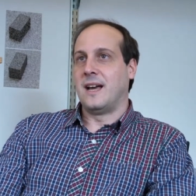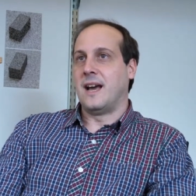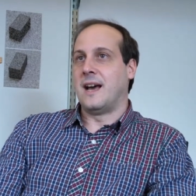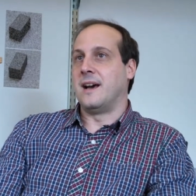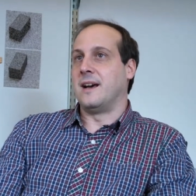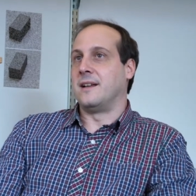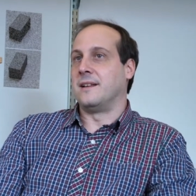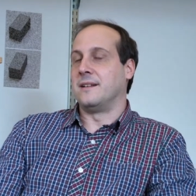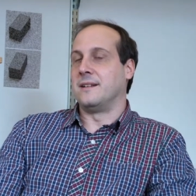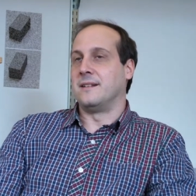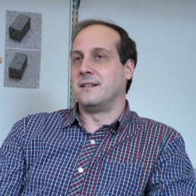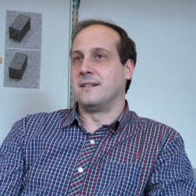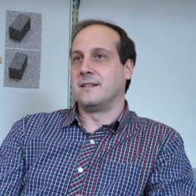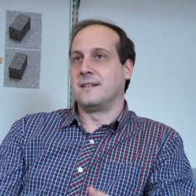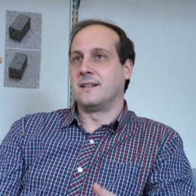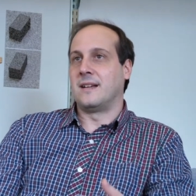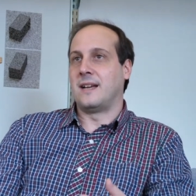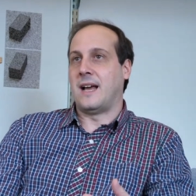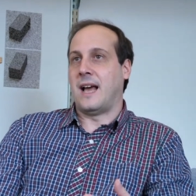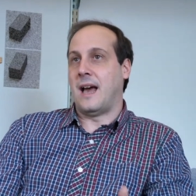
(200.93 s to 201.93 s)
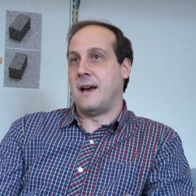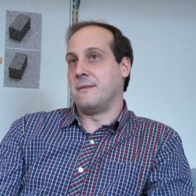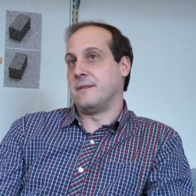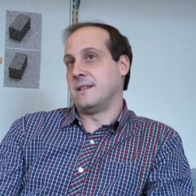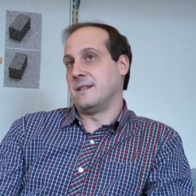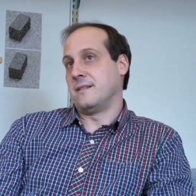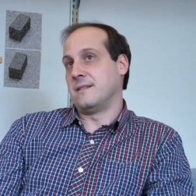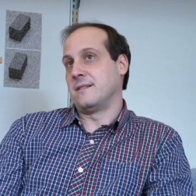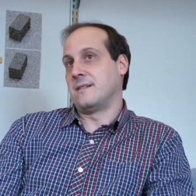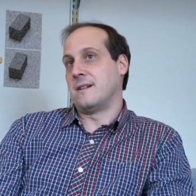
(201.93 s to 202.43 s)
And
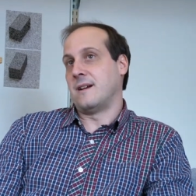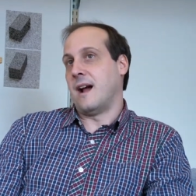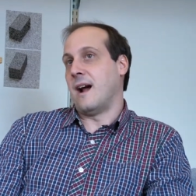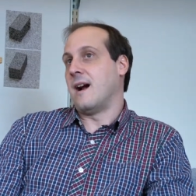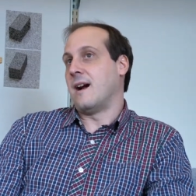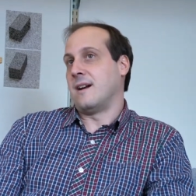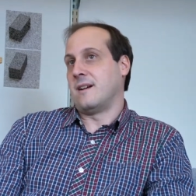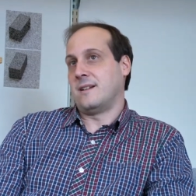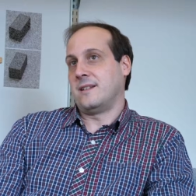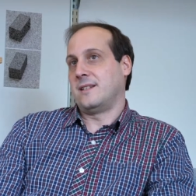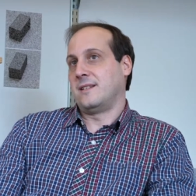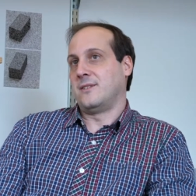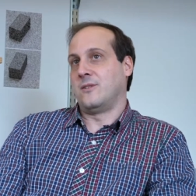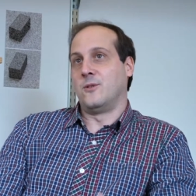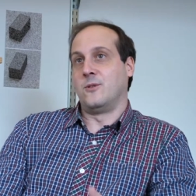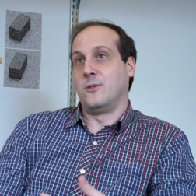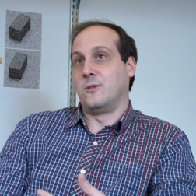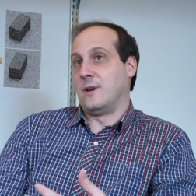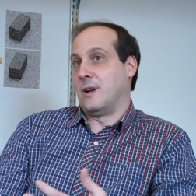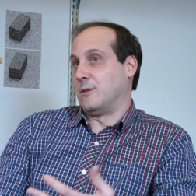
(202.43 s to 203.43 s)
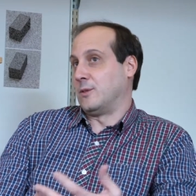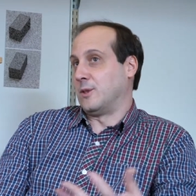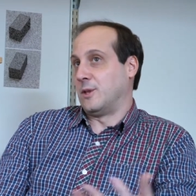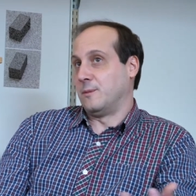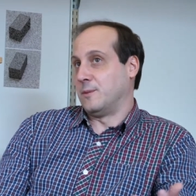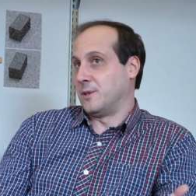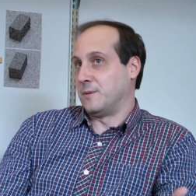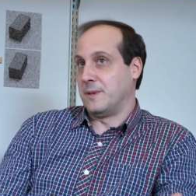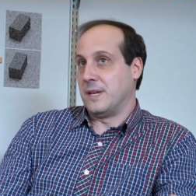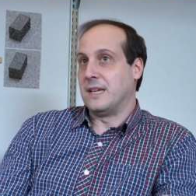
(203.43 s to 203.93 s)
having cars or
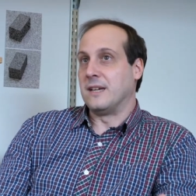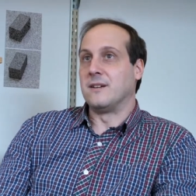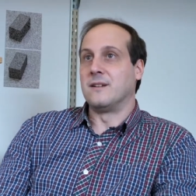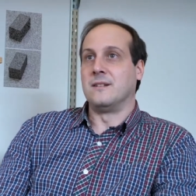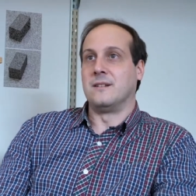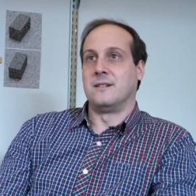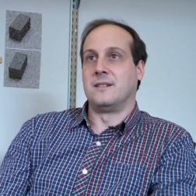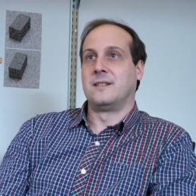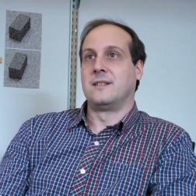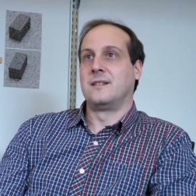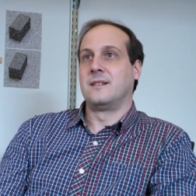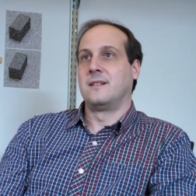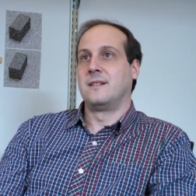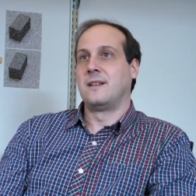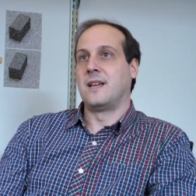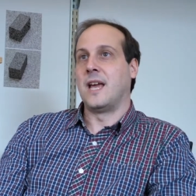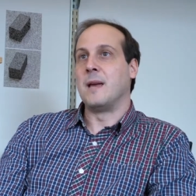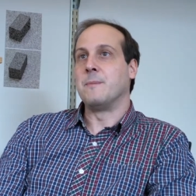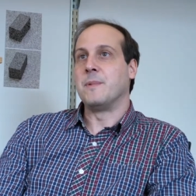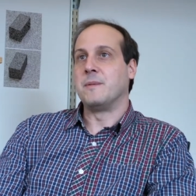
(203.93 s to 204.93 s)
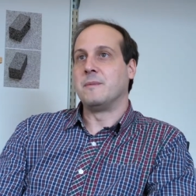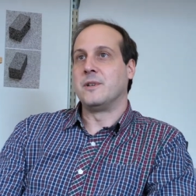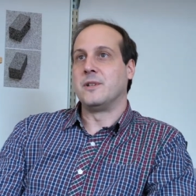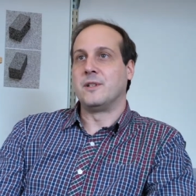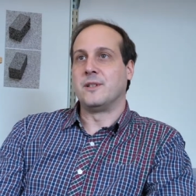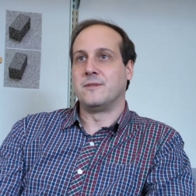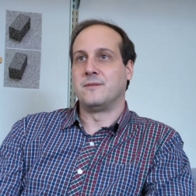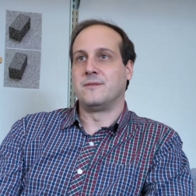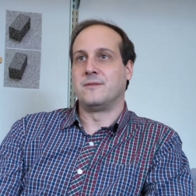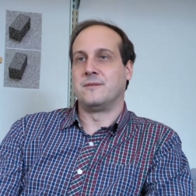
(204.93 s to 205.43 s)
autonomous vehicles
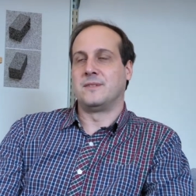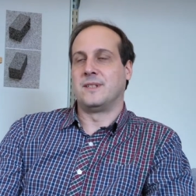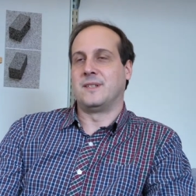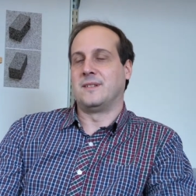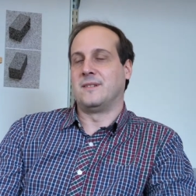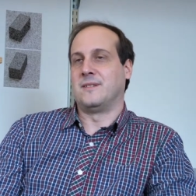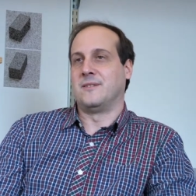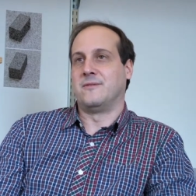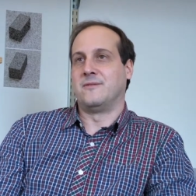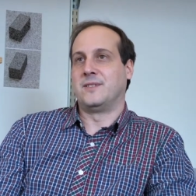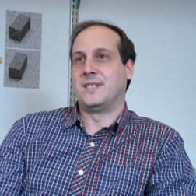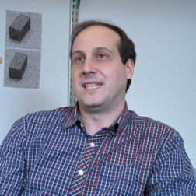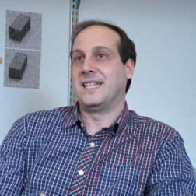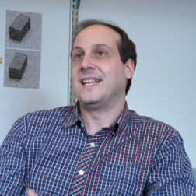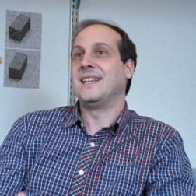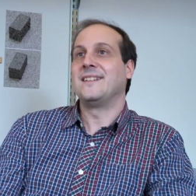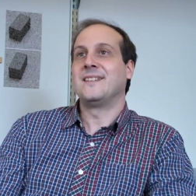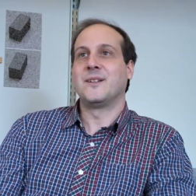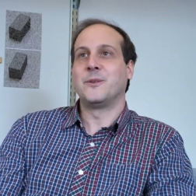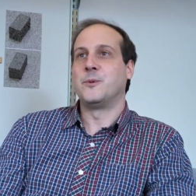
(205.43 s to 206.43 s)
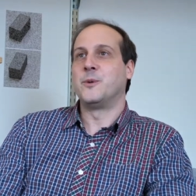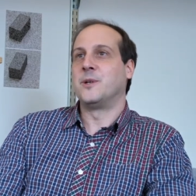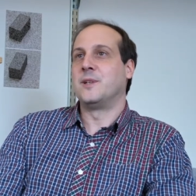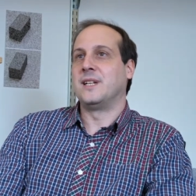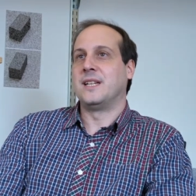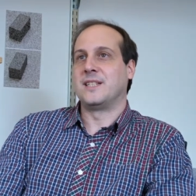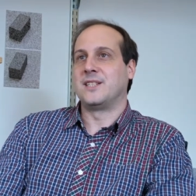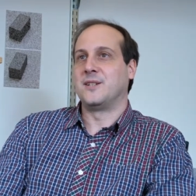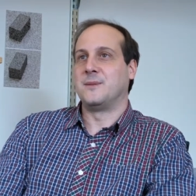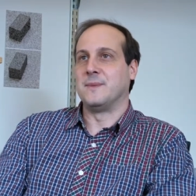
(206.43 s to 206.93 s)
capable of, of seeing the
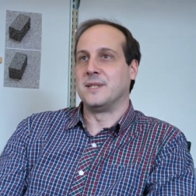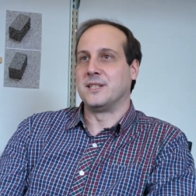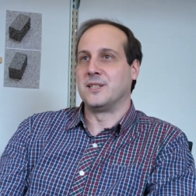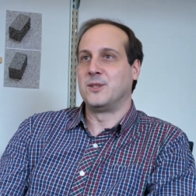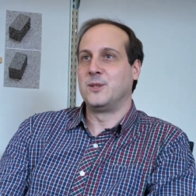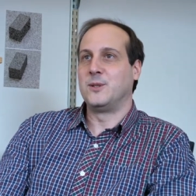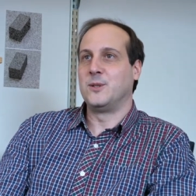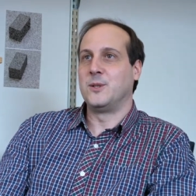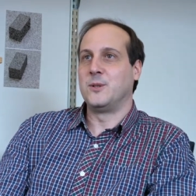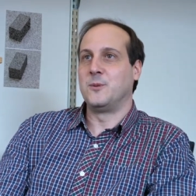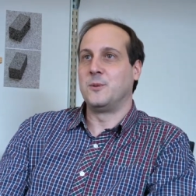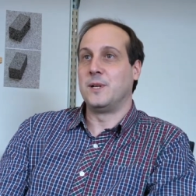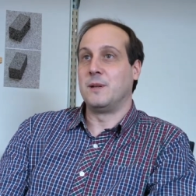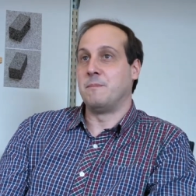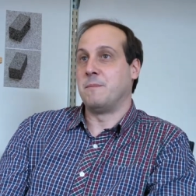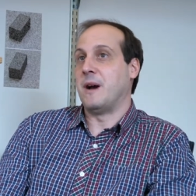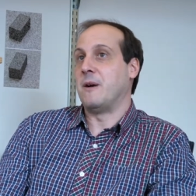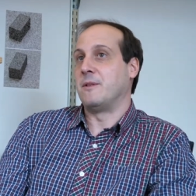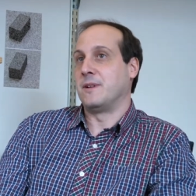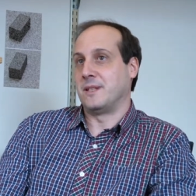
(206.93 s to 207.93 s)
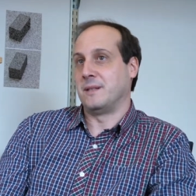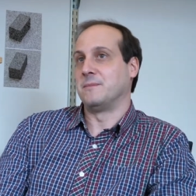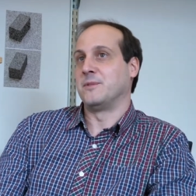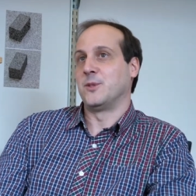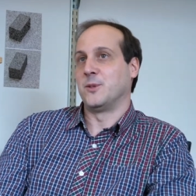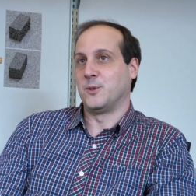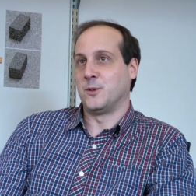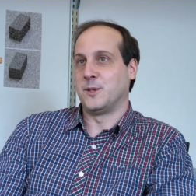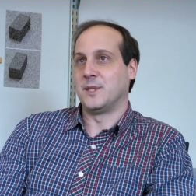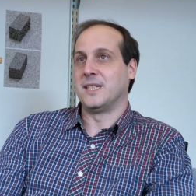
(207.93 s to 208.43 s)
world as humans do will empower them
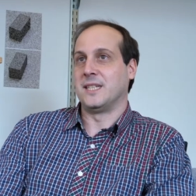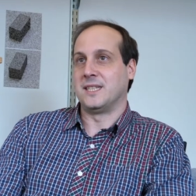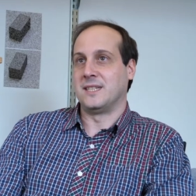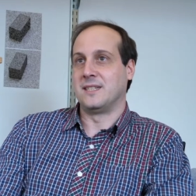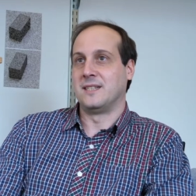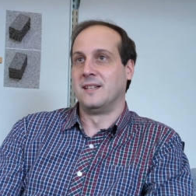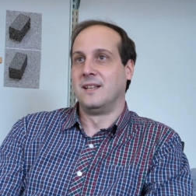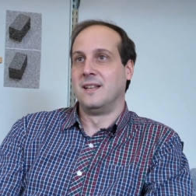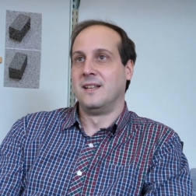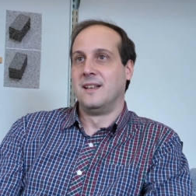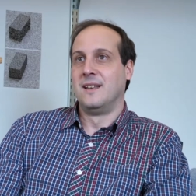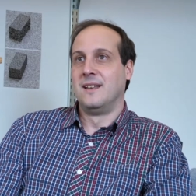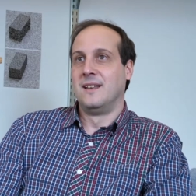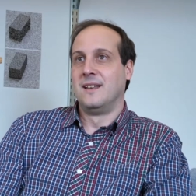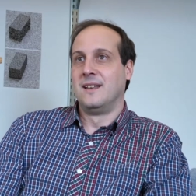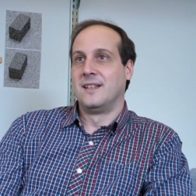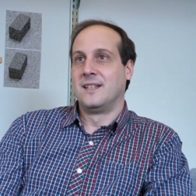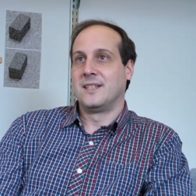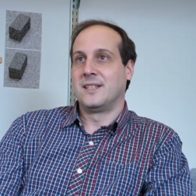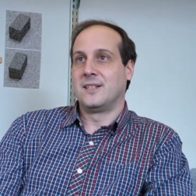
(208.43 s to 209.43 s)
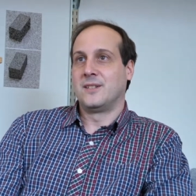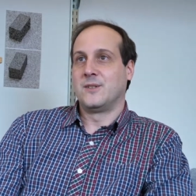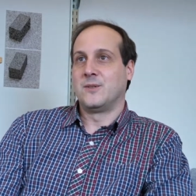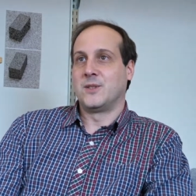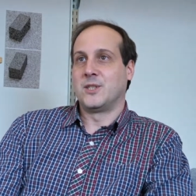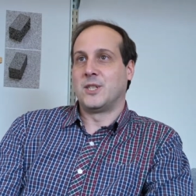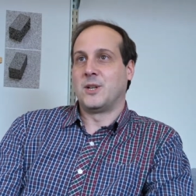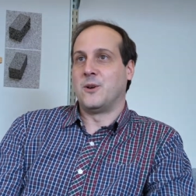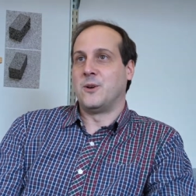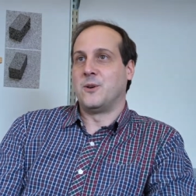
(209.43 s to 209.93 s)
to do this.
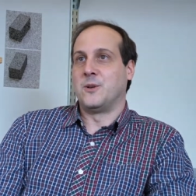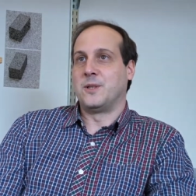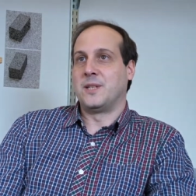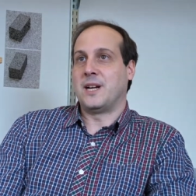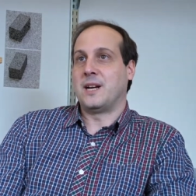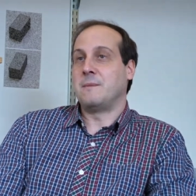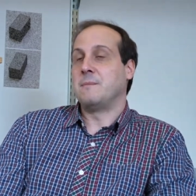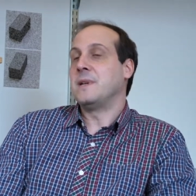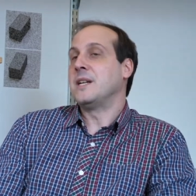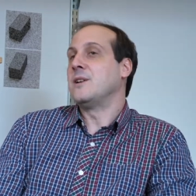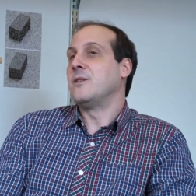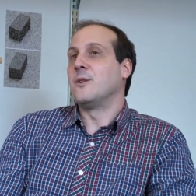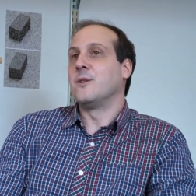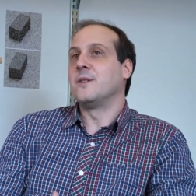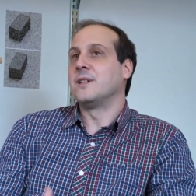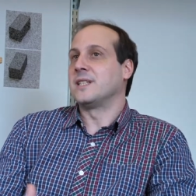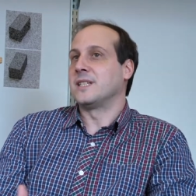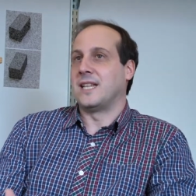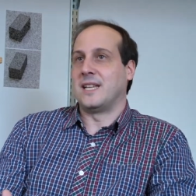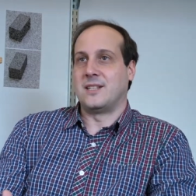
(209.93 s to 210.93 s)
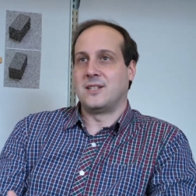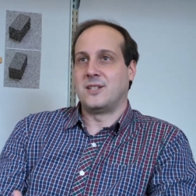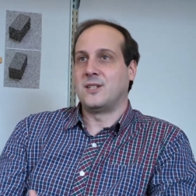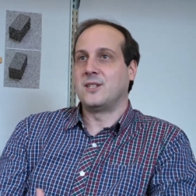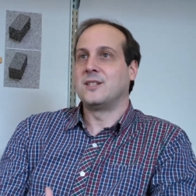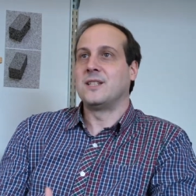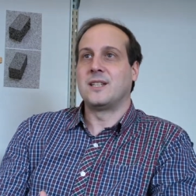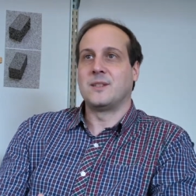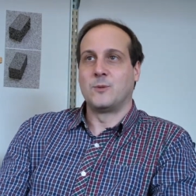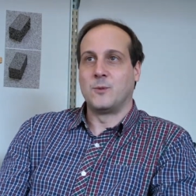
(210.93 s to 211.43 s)
So there are many other
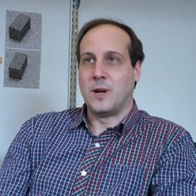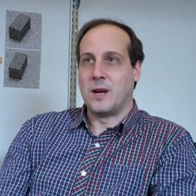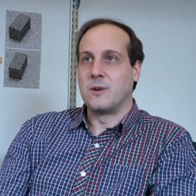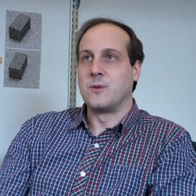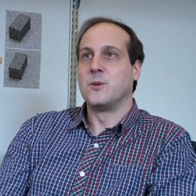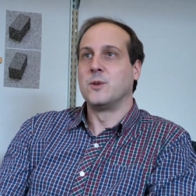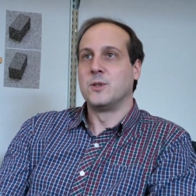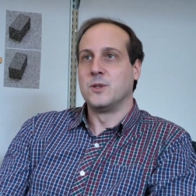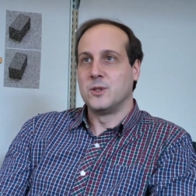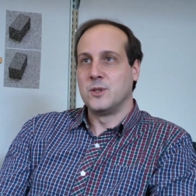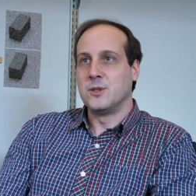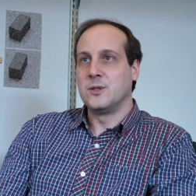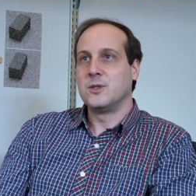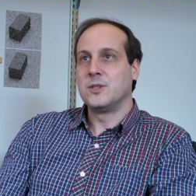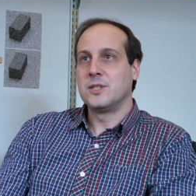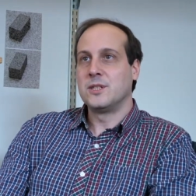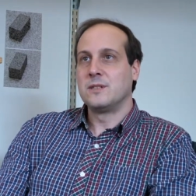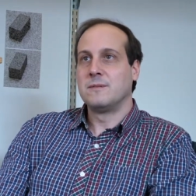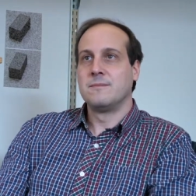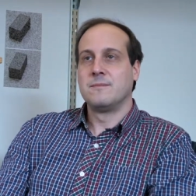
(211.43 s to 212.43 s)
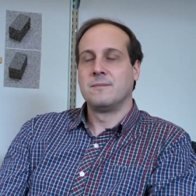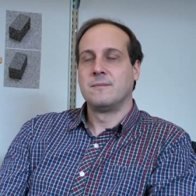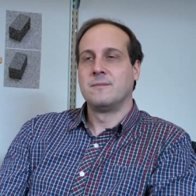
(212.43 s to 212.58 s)
sensors that one could use,